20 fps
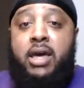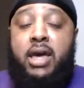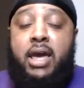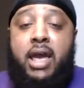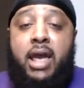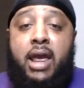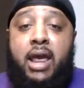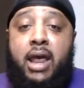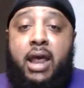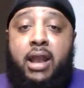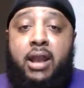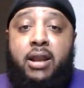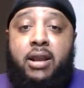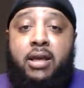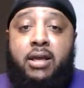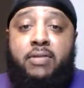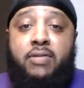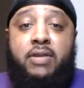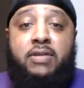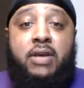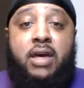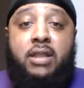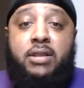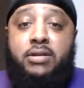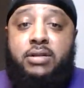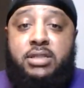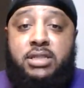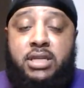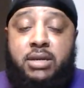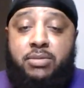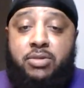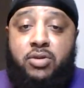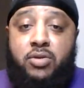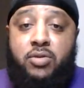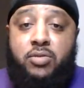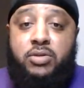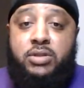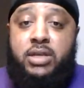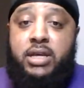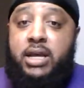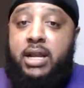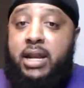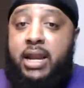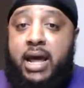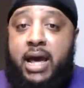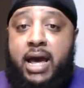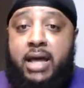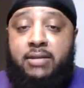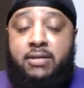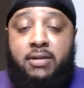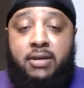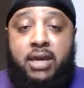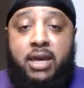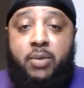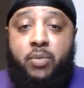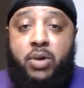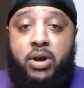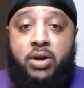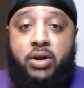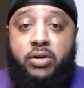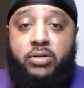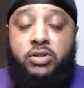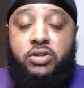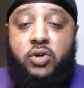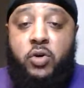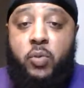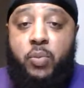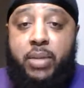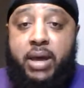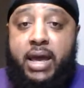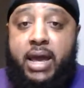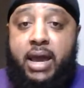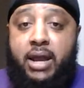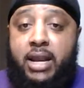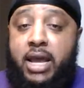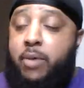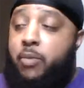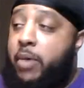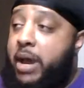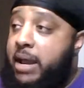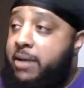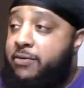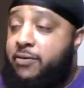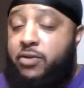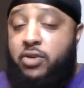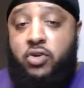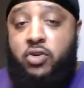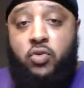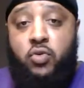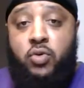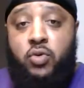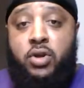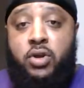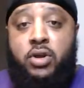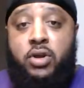and these other simp dudes are in line to get with her so bad, and they waiting for you